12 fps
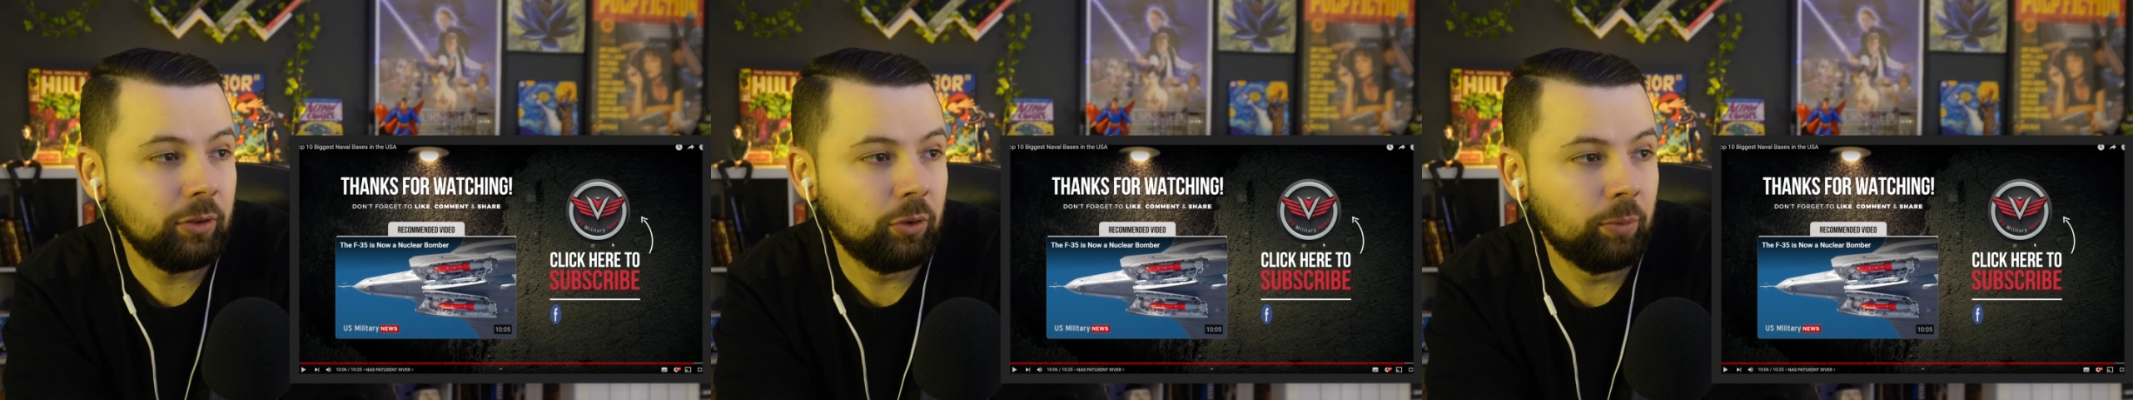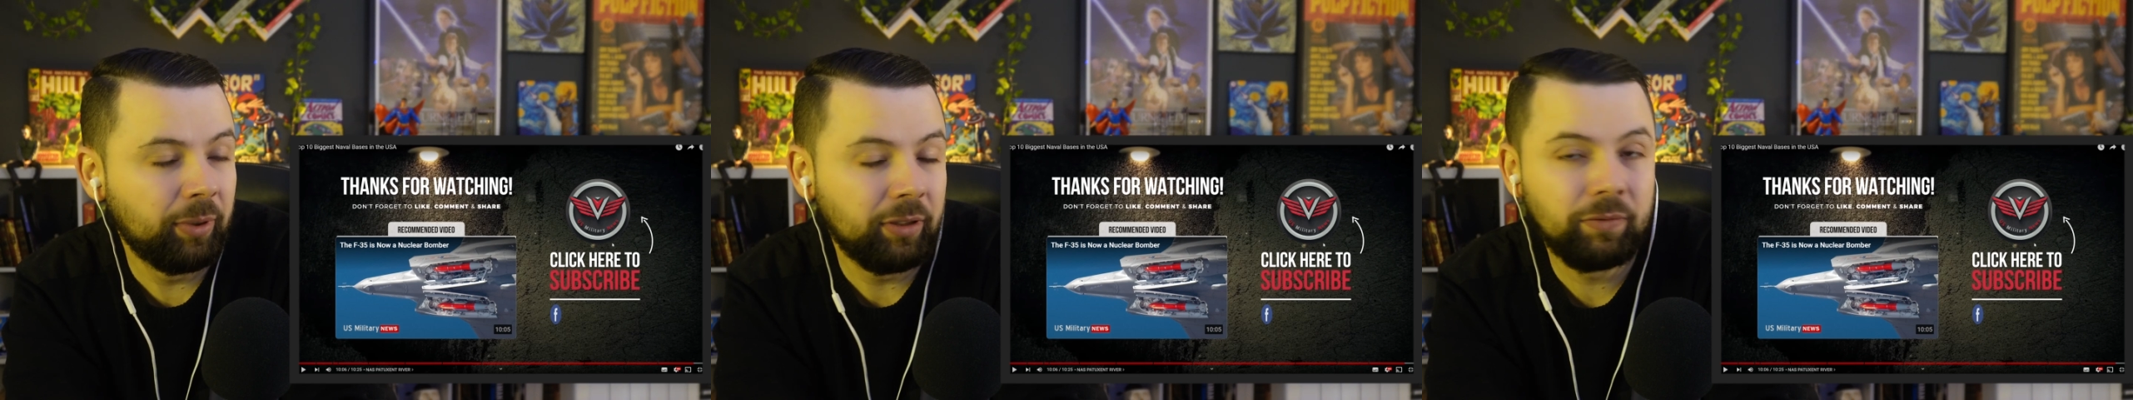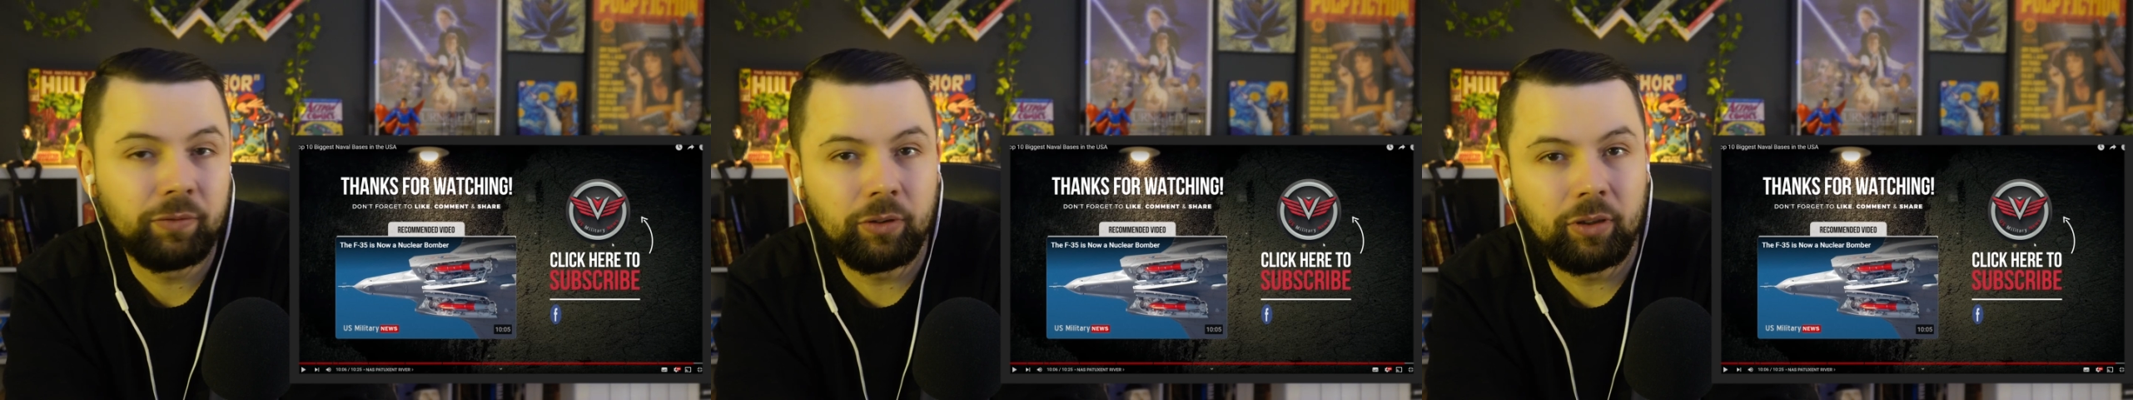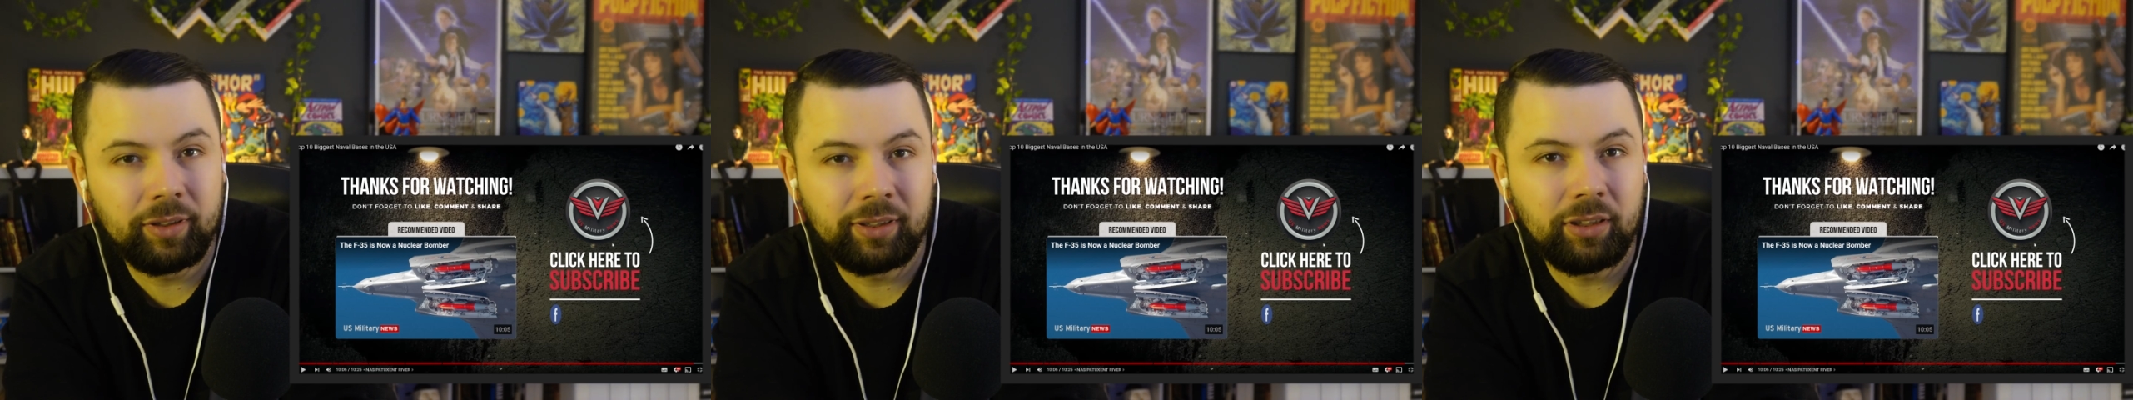open
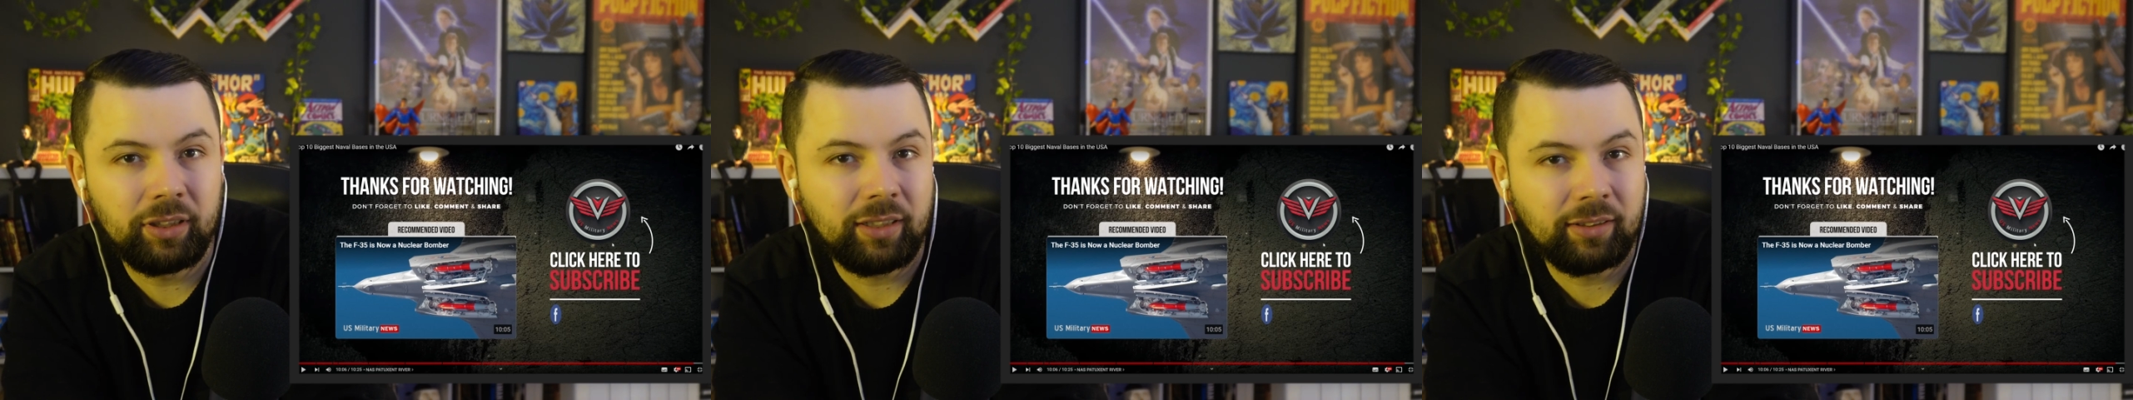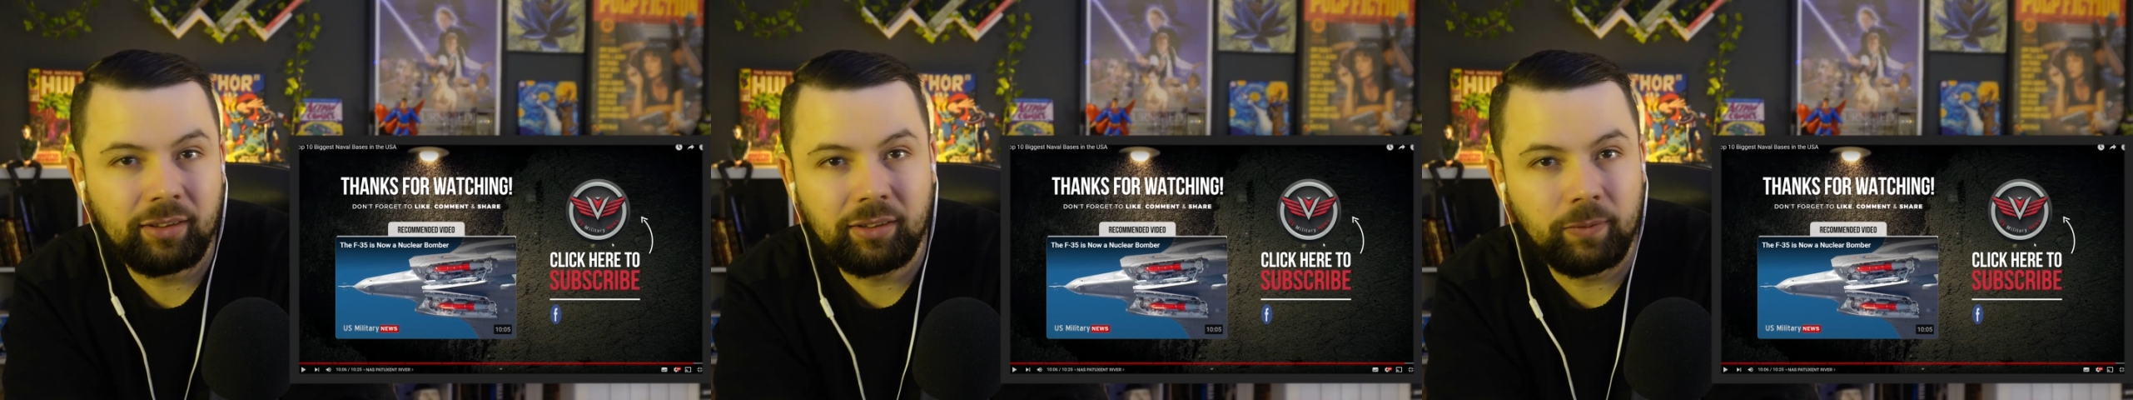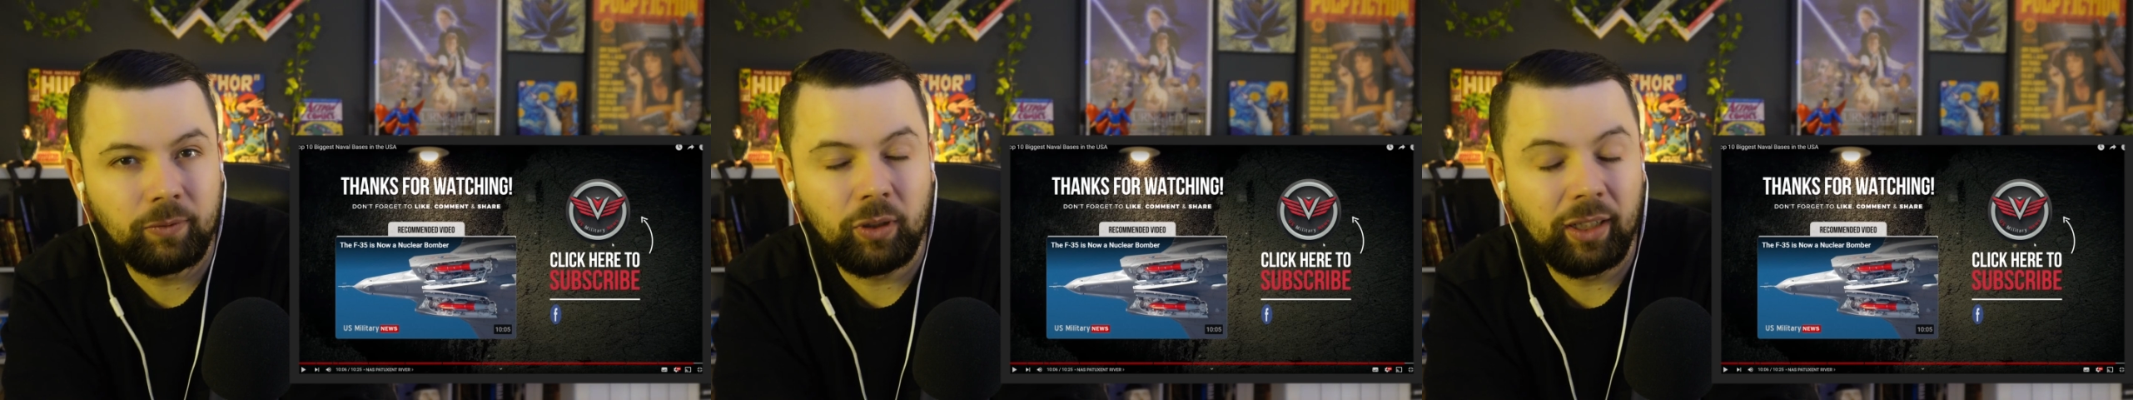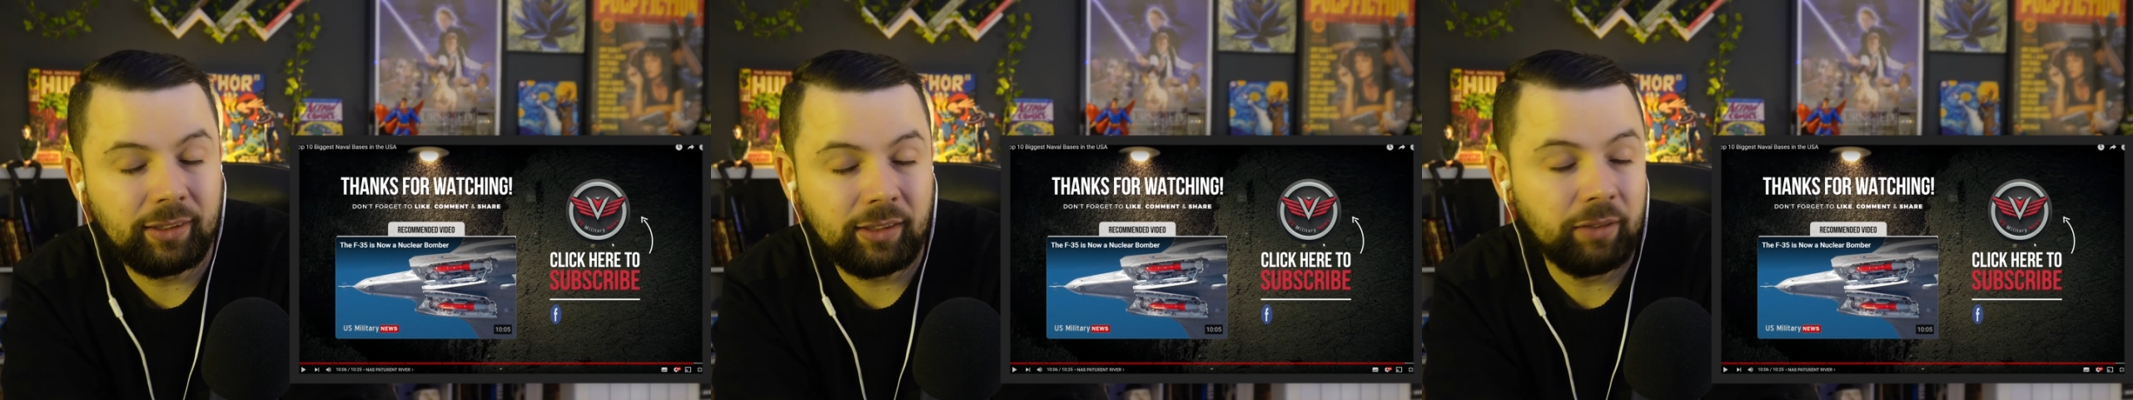for suggestions if you
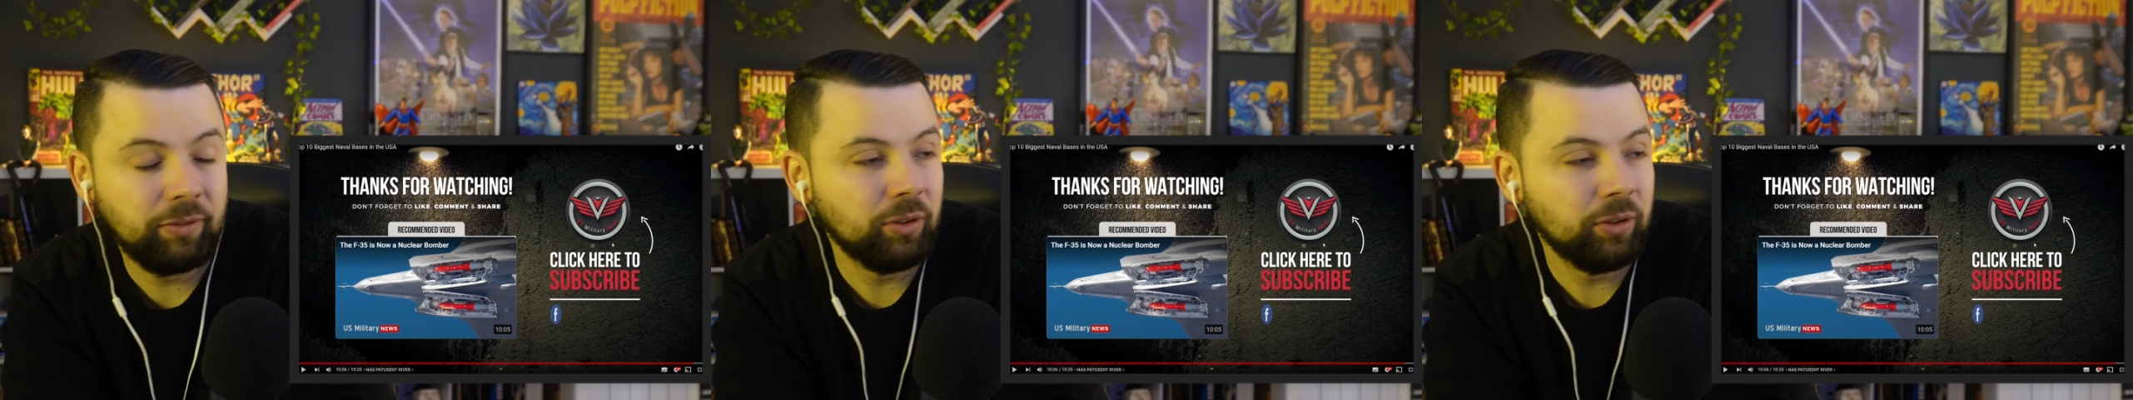guys have,